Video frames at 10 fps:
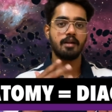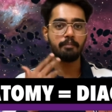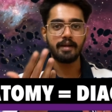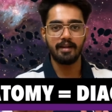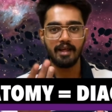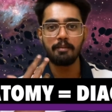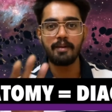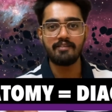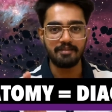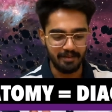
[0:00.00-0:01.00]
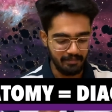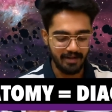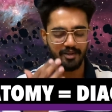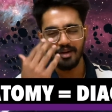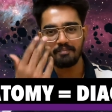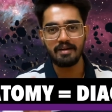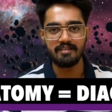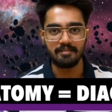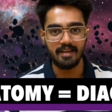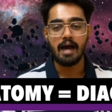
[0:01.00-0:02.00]
Repeat, repeat with me. Better you repeat
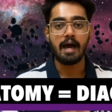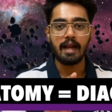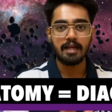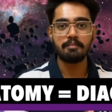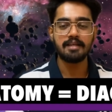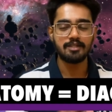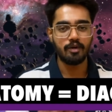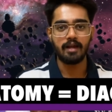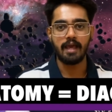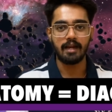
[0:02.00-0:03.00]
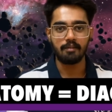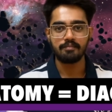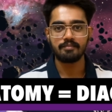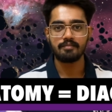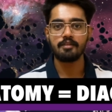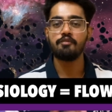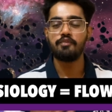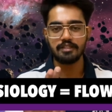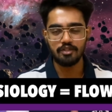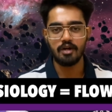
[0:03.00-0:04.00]
with me. Anatomy is equal to diagram.
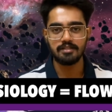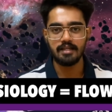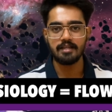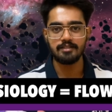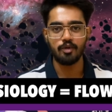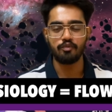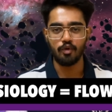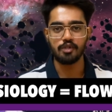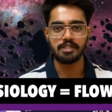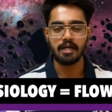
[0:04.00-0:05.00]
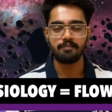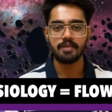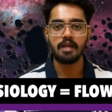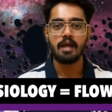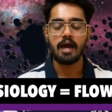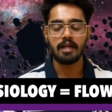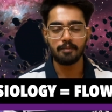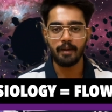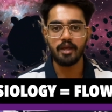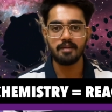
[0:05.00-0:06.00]
Physiology is equal to flowchart.
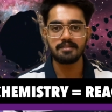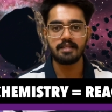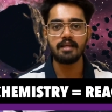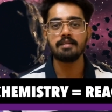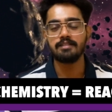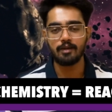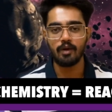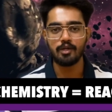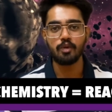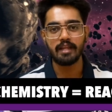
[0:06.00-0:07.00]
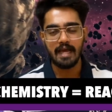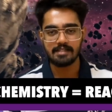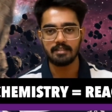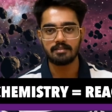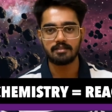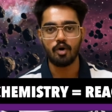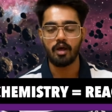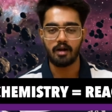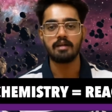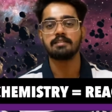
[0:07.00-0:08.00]
And biochemistry is equal to reactions
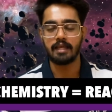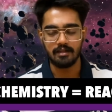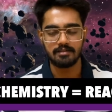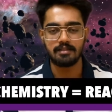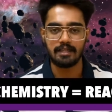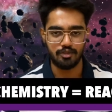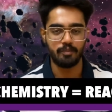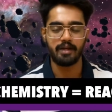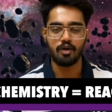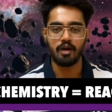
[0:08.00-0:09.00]
or cycles as you might